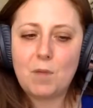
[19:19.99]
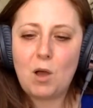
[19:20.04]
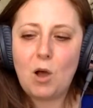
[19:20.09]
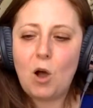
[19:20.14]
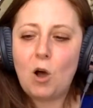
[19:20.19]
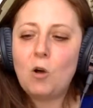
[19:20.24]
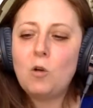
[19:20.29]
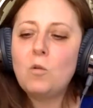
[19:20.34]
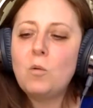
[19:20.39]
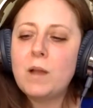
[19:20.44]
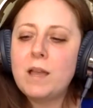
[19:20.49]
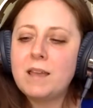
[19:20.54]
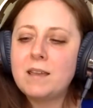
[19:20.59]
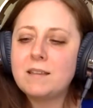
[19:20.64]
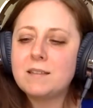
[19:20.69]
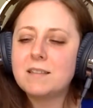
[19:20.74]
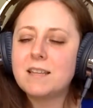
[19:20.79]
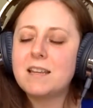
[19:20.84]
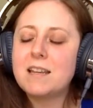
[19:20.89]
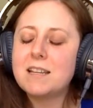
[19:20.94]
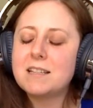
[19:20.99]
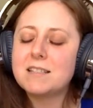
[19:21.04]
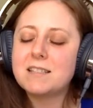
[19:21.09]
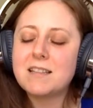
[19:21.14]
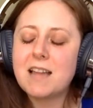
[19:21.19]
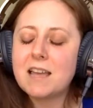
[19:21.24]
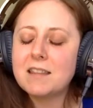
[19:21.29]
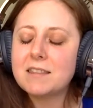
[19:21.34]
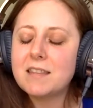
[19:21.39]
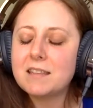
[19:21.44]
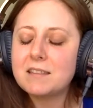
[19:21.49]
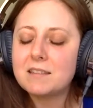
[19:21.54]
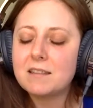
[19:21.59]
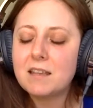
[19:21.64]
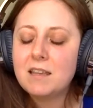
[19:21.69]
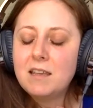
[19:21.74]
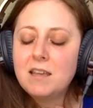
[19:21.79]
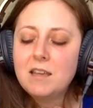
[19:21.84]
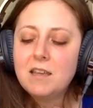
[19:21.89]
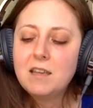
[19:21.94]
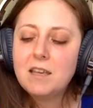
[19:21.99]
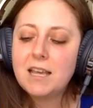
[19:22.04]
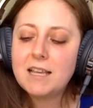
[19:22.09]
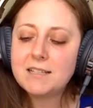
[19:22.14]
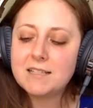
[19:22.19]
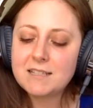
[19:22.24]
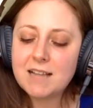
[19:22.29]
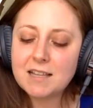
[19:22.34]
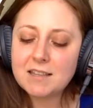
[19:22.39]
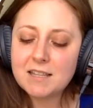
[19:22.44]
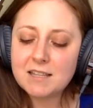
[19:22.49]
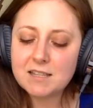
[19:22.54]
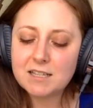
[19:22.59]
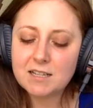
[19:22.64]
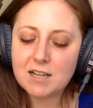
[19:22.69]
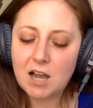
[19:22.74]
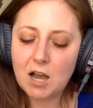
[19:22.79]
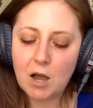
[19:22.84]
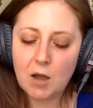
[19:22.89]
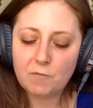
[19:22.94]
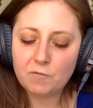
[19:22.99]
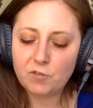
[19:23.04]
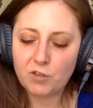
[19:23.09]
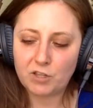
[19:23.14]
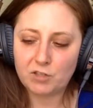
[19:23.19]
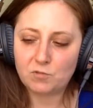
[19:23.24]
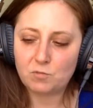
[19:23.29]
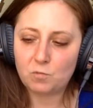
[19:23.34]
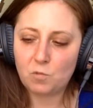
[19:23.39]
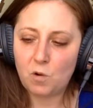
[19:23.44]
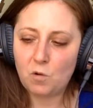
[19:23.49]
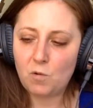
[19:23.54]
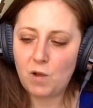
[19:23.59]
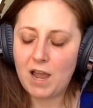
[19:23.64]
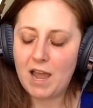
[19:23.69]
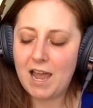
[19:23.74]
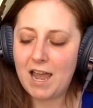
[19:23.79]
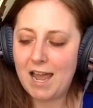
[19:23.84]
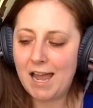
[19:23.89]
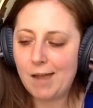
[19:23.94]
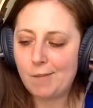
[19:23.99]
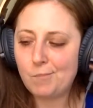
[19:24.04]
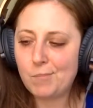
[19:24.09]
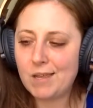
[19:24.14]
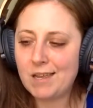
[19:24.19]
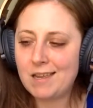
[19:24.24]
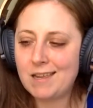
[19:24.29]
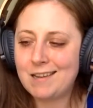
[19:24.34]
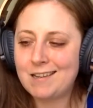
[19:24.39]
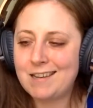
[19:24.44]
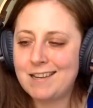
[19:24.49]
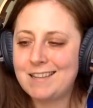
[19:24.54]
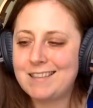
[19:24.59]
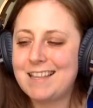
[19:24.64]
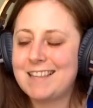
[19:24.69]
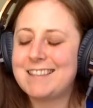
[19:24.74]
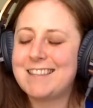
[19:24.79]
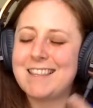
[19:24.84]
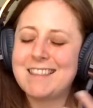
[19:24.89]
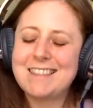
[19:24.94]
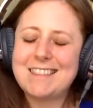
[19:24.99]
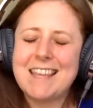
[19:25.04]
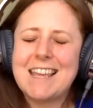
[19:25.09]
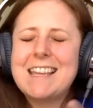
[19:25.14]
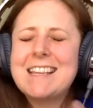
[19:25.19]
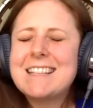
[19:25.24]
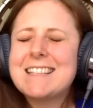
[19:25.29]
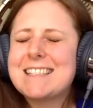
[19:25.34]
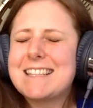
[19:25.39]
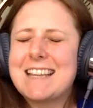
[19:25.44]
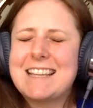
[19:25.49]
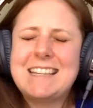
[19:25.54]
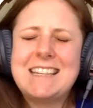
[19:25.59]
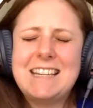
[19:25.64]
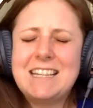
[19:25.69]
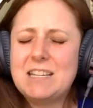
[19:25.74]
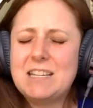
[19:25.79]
always, and it's not that the conflicts won't happen, that the things that need